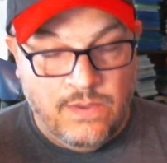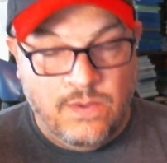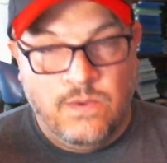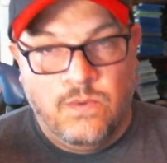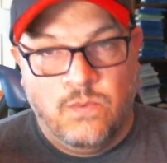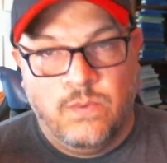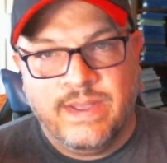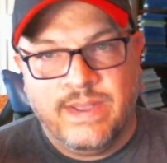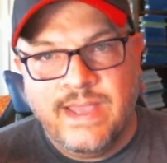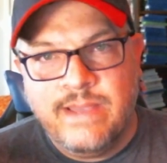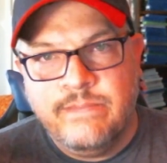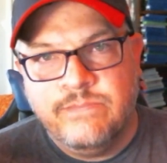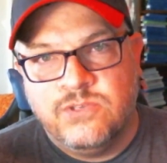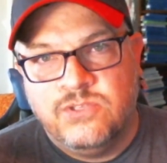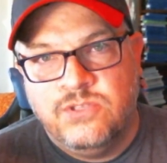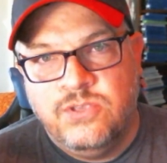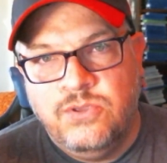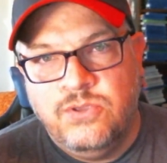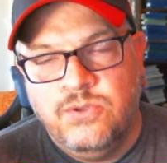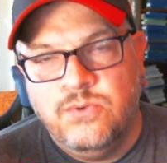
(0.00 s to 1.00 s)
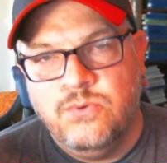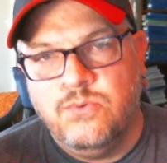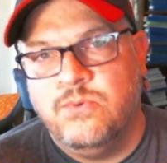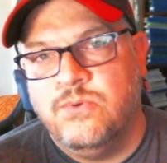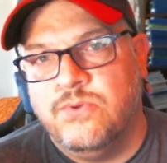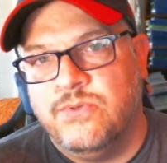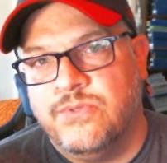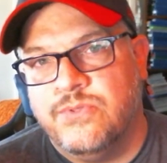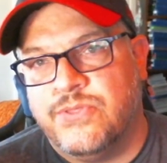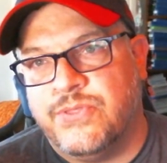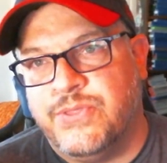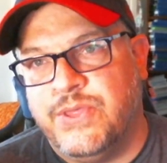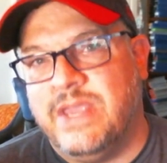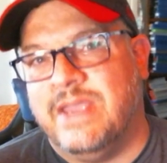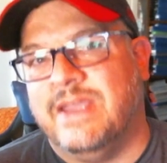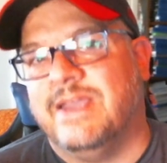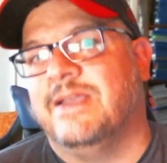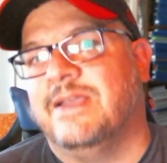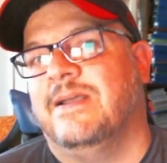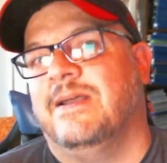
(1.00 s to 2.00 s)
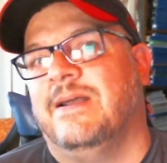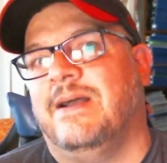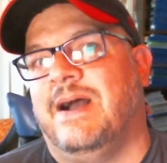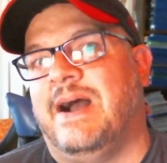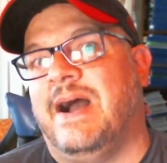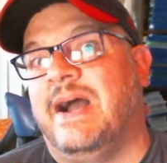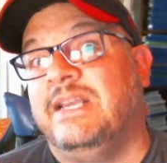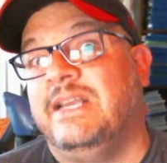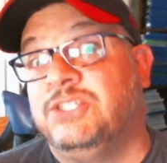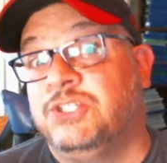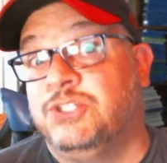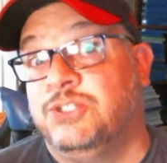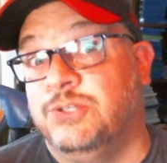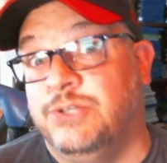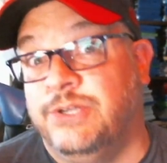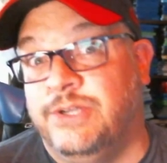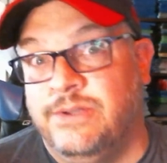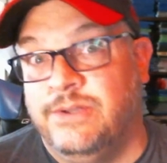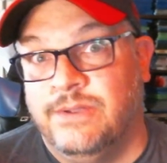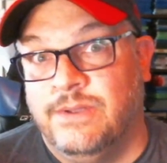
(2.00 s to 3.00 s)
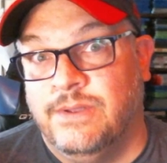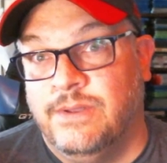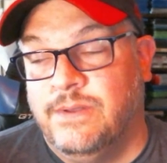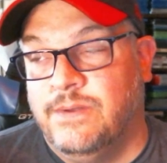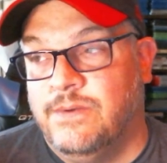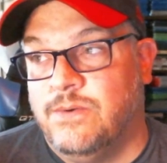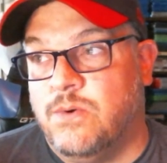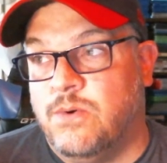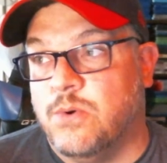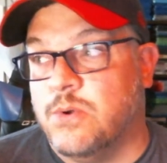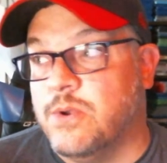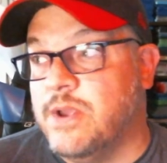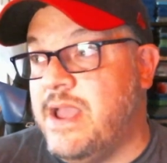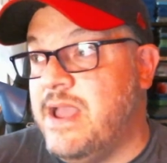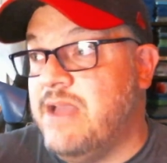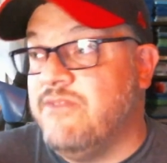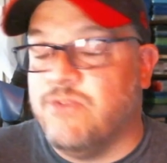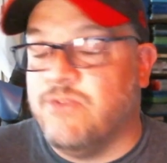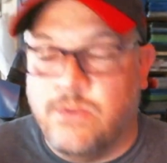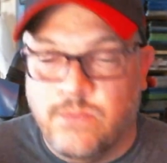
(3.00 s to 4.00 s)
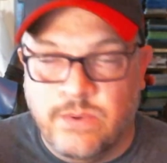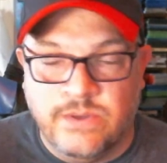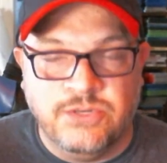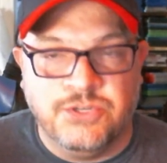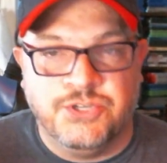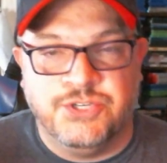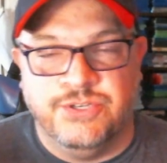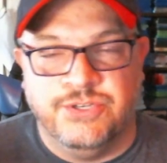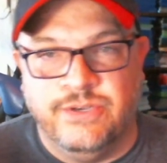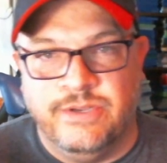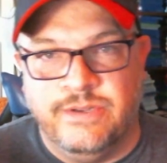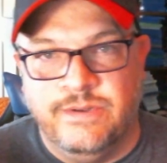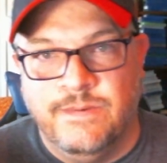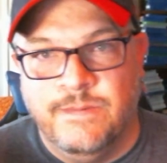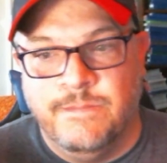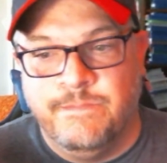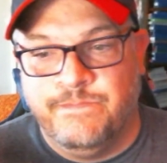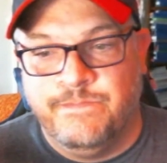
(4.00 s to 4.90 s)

what games do you think I should, or everyone should,